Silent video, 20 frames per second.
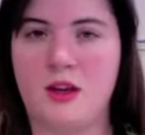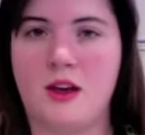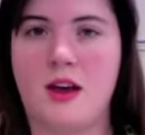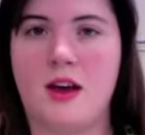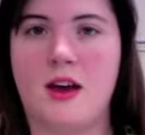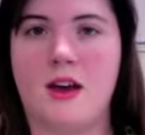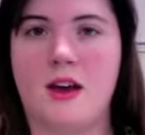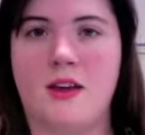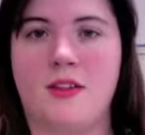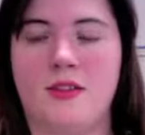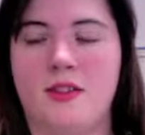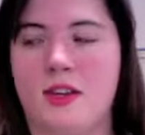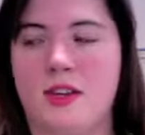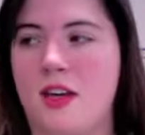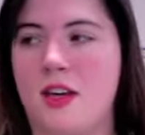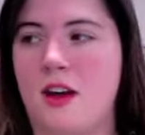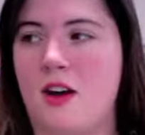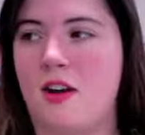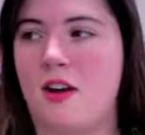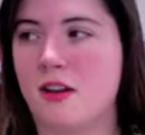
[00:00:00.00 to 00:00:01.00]

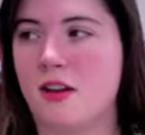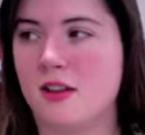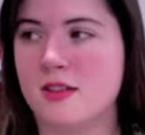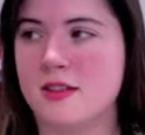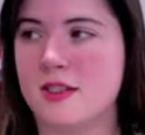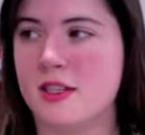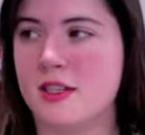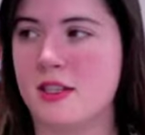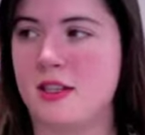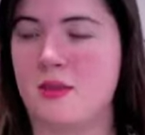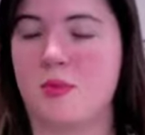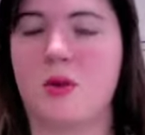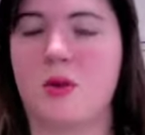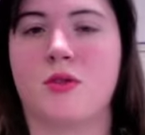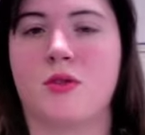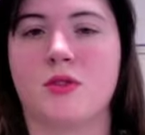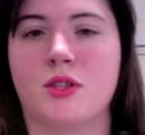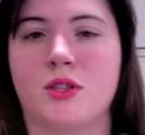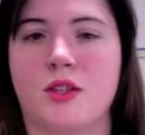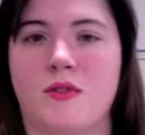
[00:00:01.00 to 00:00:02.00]
The audience didn't
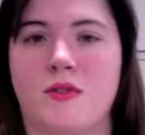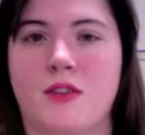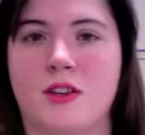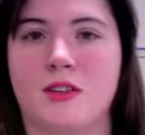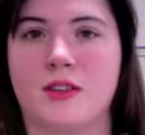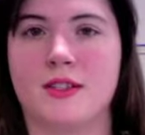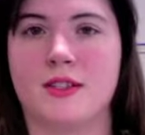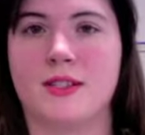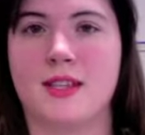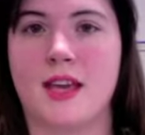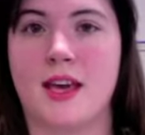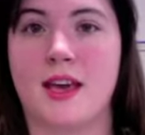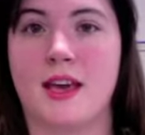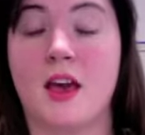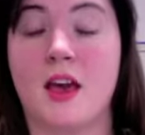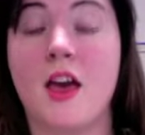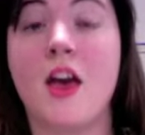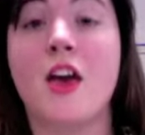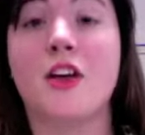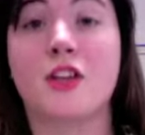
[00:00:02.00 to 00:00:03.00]
approach the field and say,
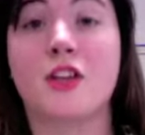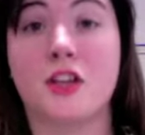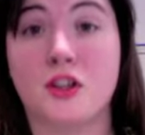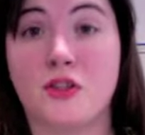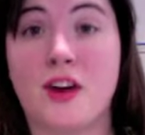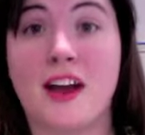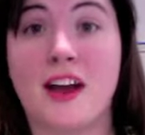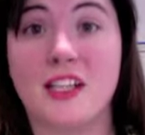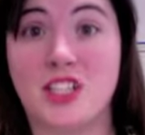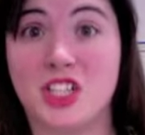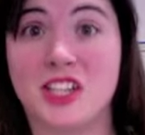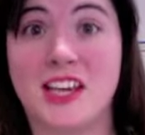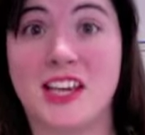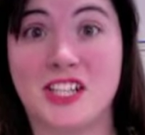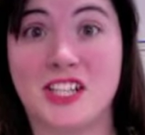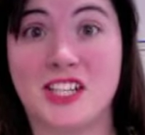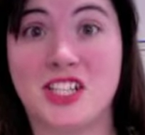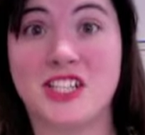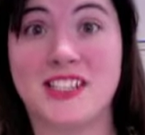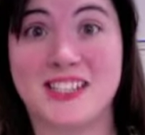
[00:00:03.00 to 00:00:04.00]

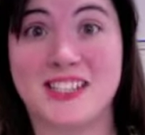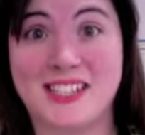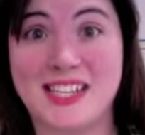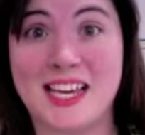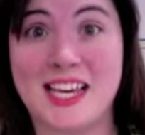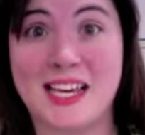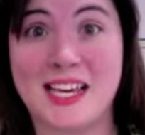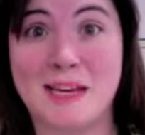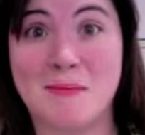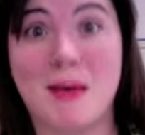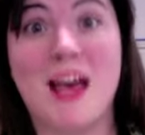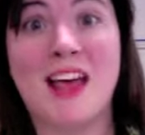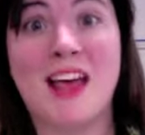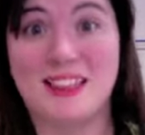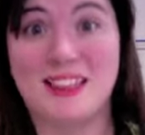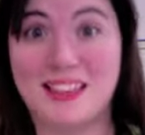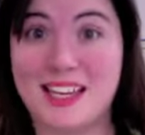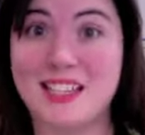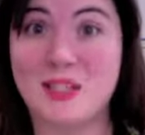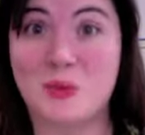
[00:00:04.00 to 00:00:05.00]
"Congratulations, team,
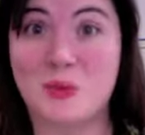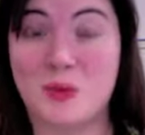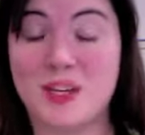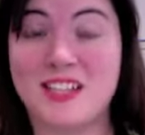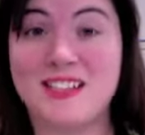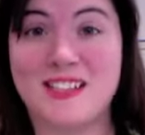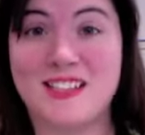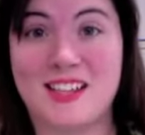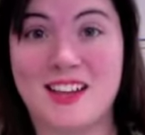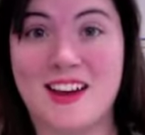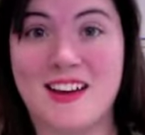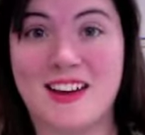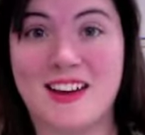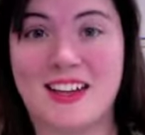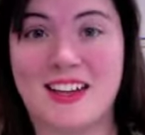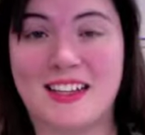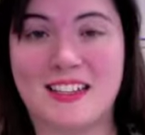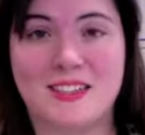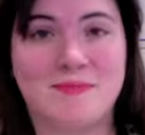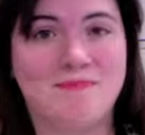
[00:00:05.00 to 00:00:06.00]
let's win
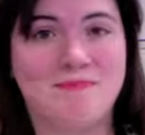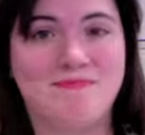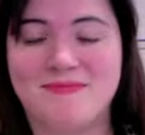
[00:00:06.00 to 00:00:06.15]
tonight."